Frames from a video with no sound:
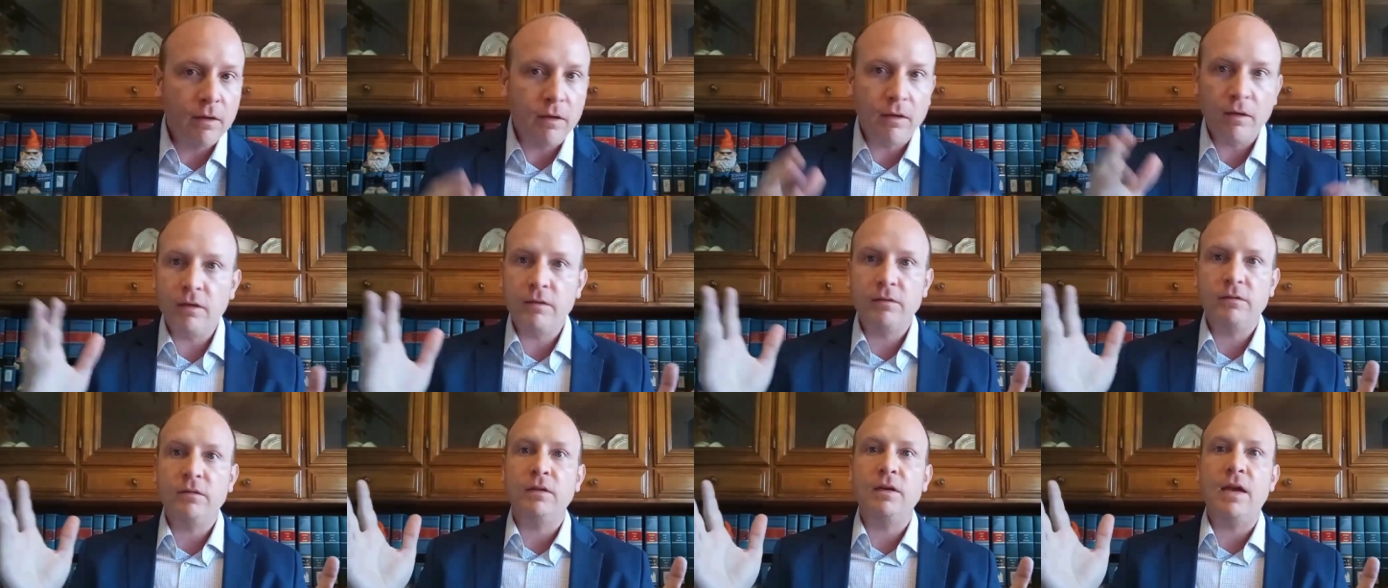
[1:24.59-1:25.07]

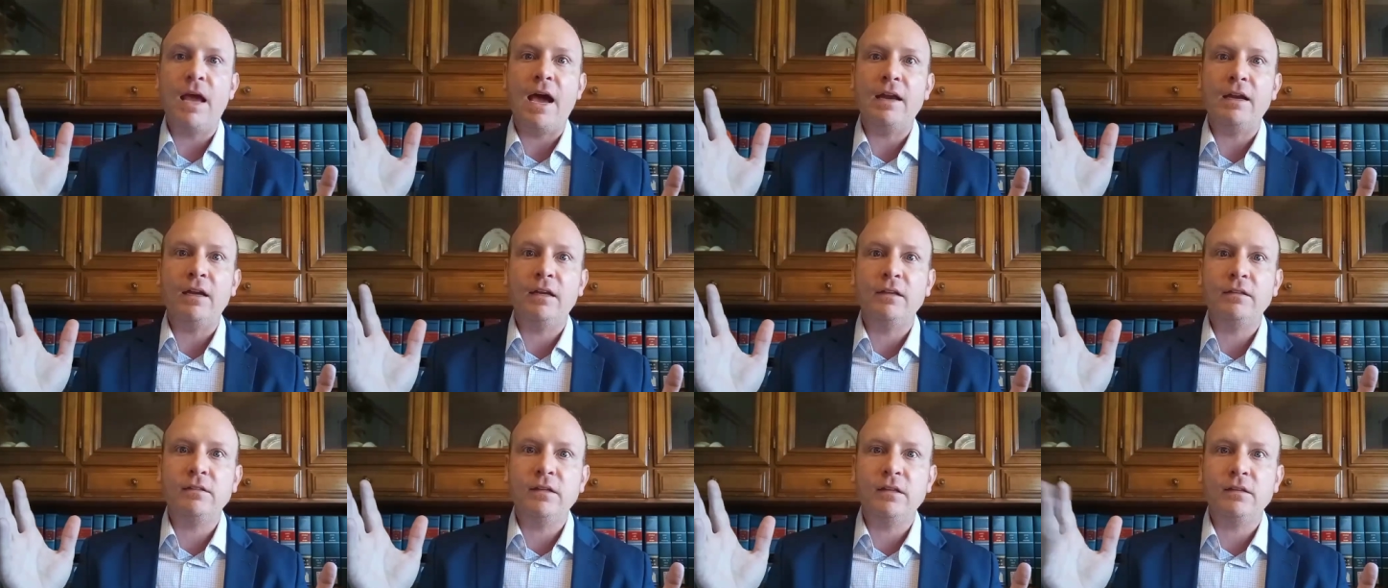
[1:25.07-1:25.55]
is
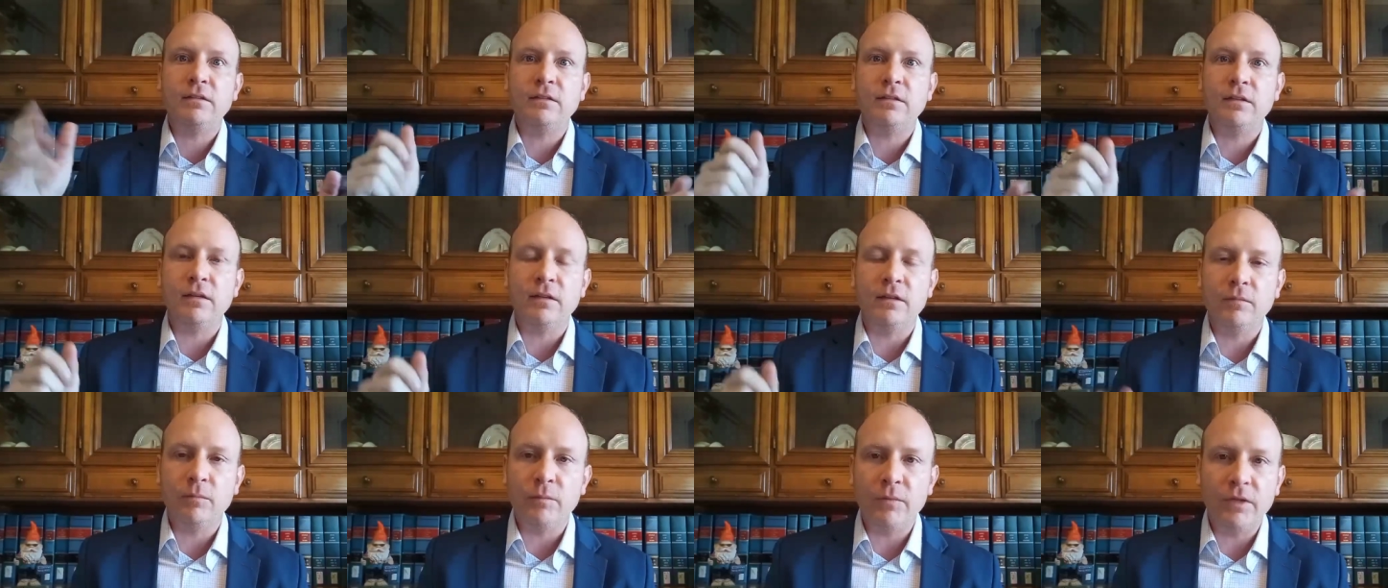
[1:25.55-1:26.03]

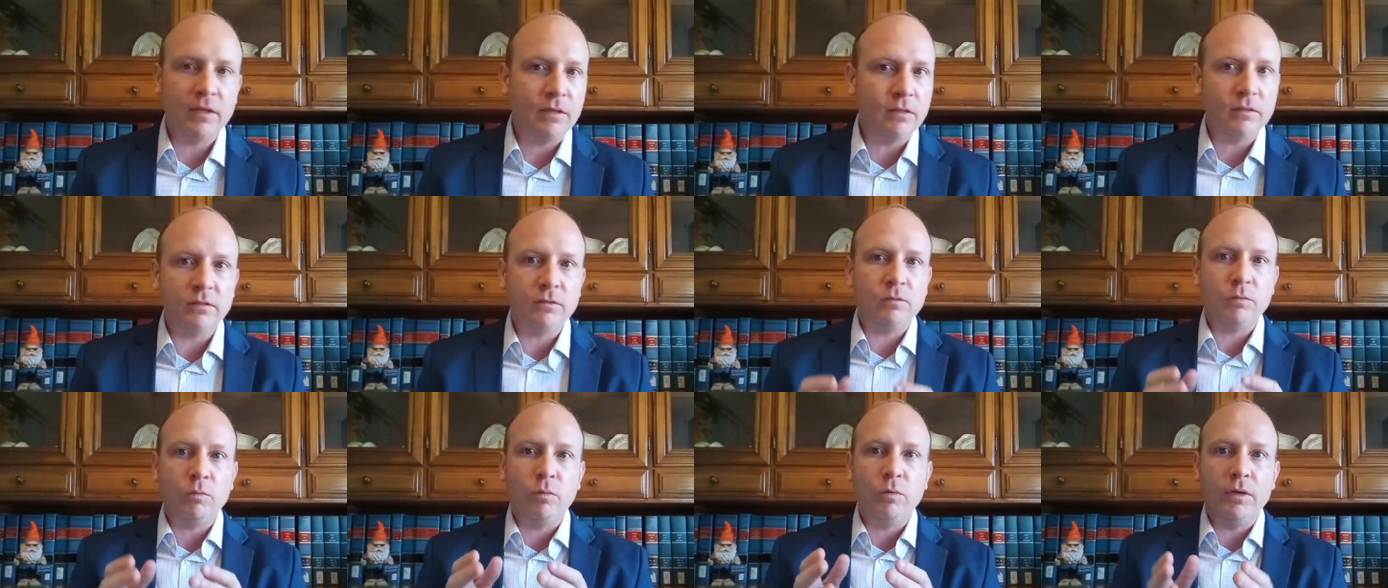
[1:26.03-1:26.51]
non-existent.
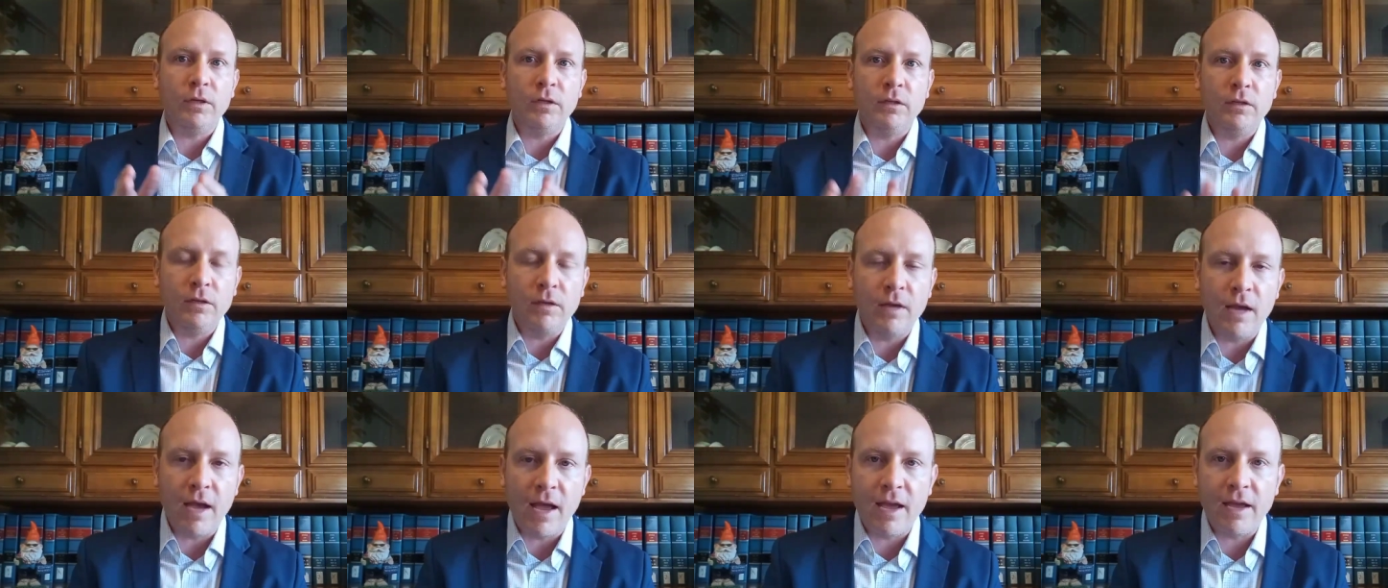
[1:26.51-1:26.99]
Because when
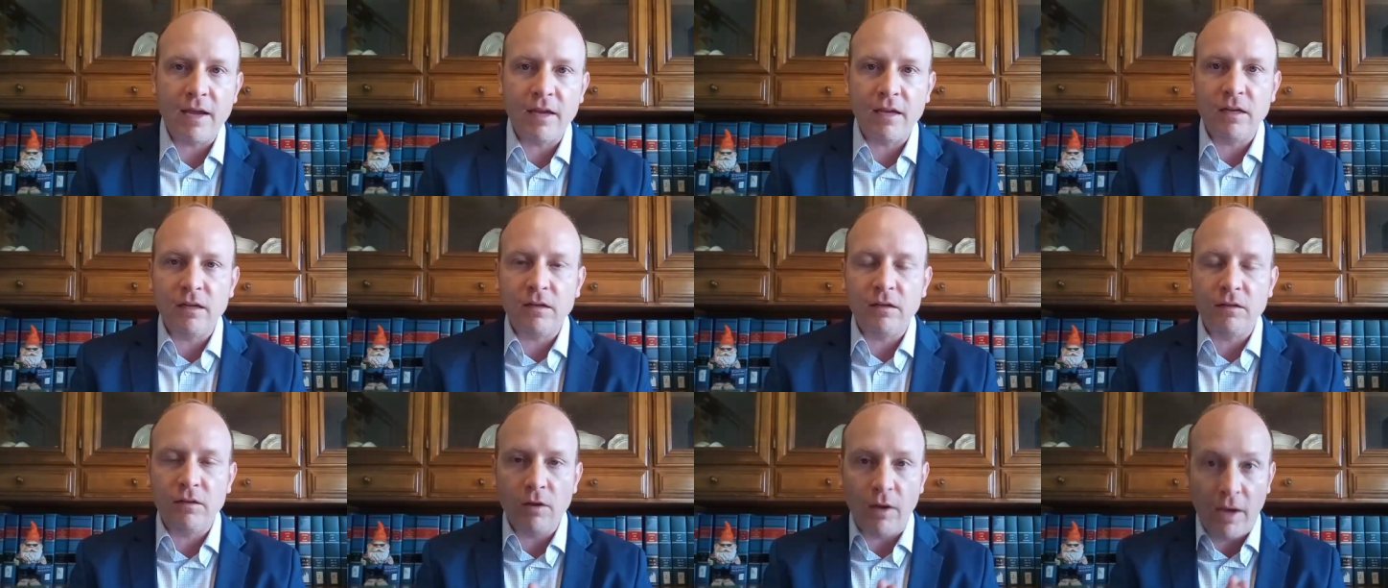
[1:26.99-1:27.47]
you die
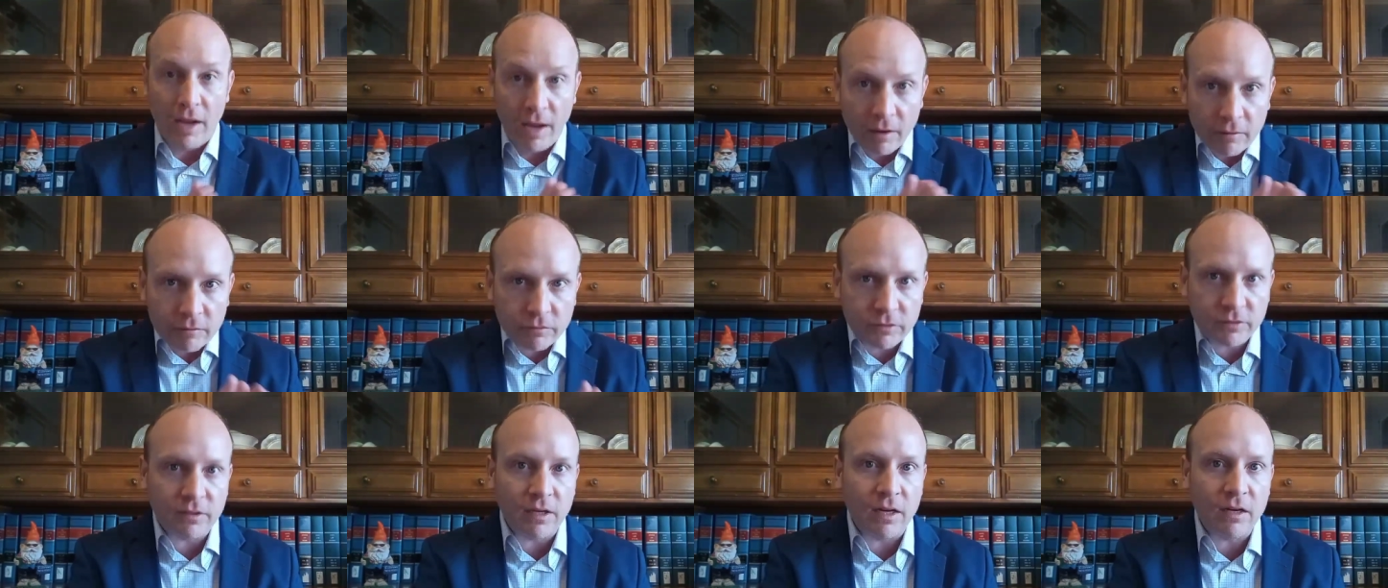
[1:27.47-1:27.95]
and you
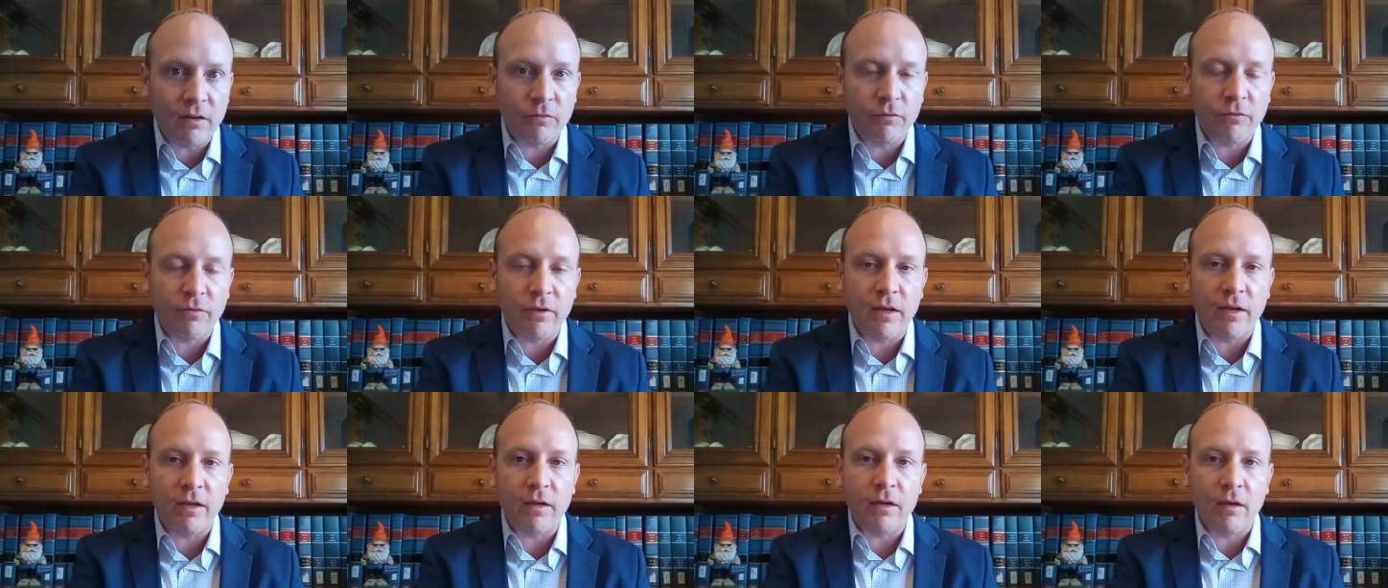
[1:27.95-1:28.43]
have Santa
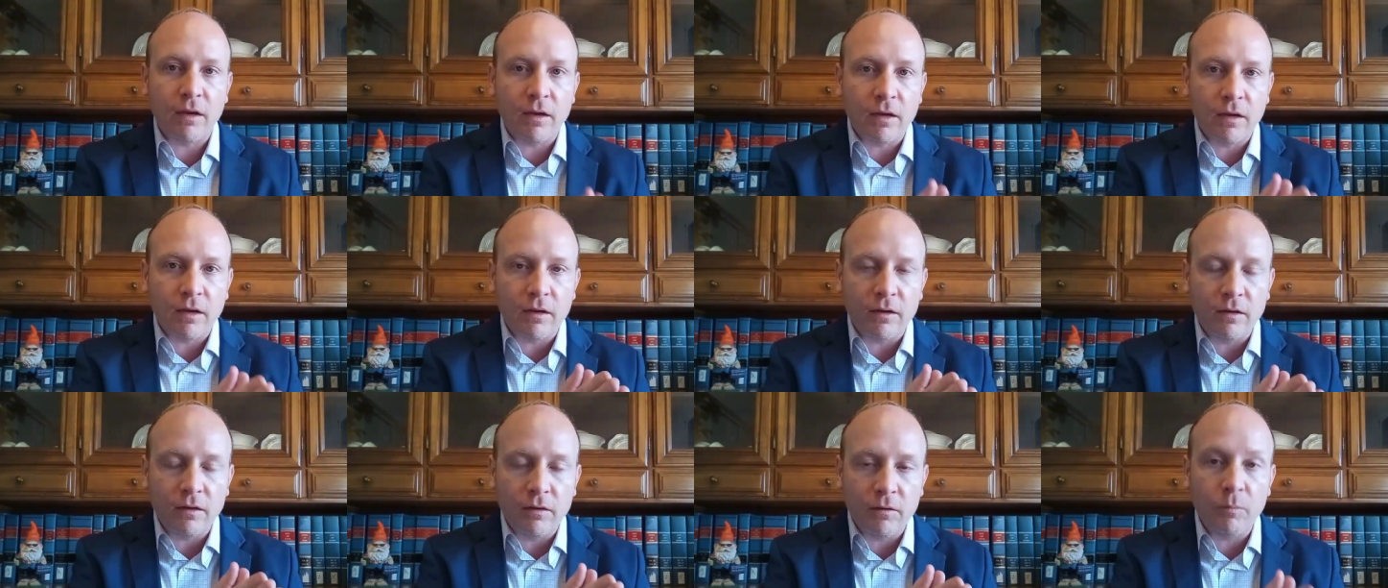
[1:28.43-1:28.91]
Fe,
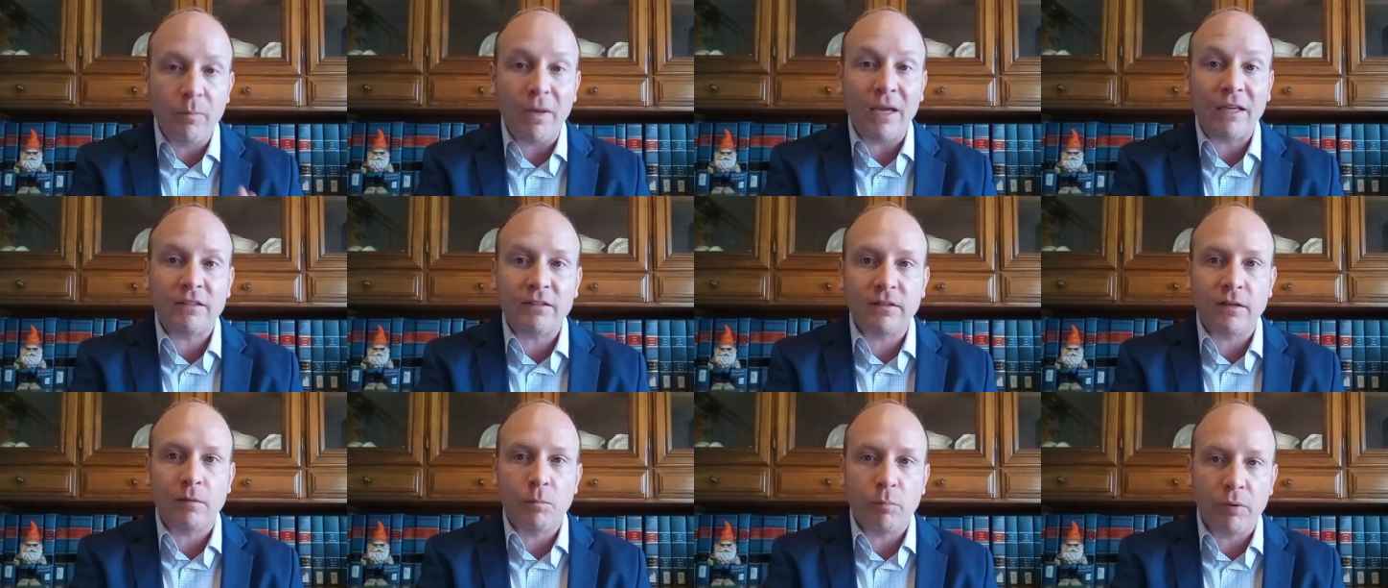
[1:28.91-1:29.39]
New
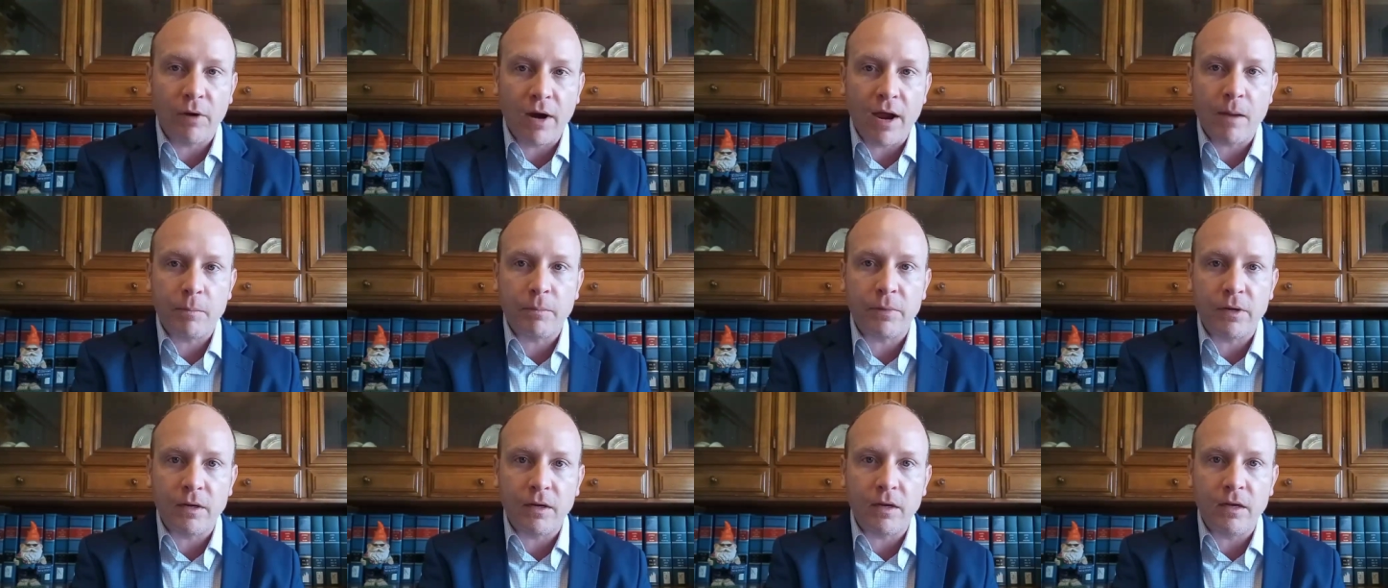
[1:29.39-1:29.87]
Mexican
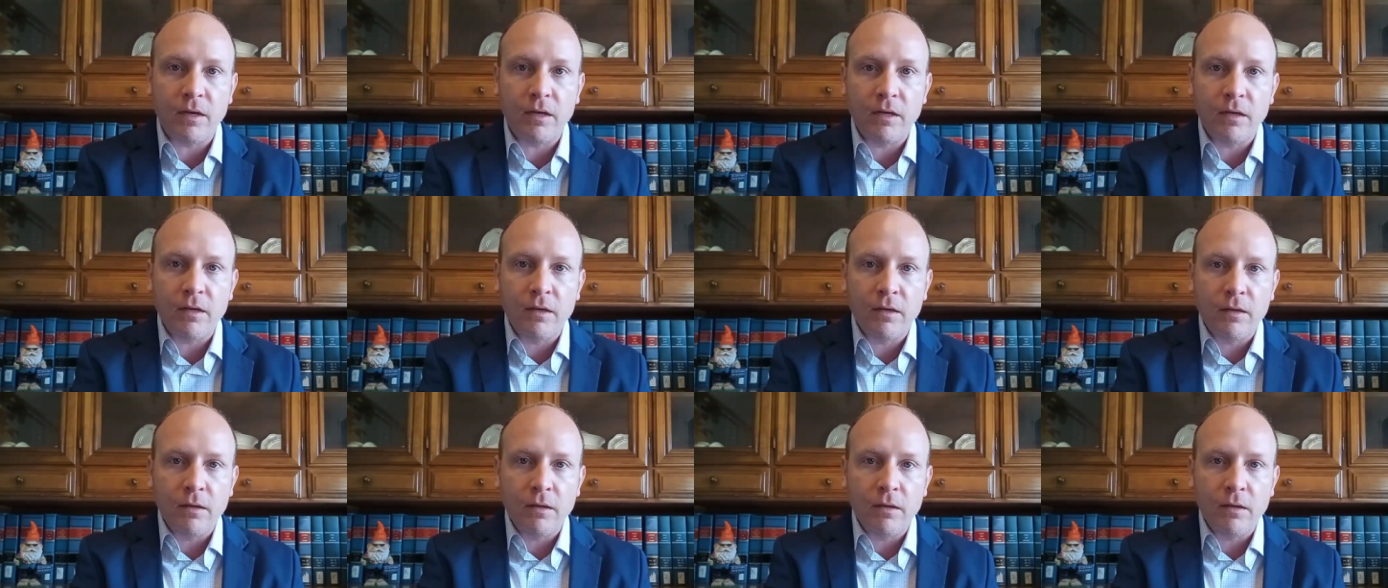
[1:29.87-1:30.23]
property,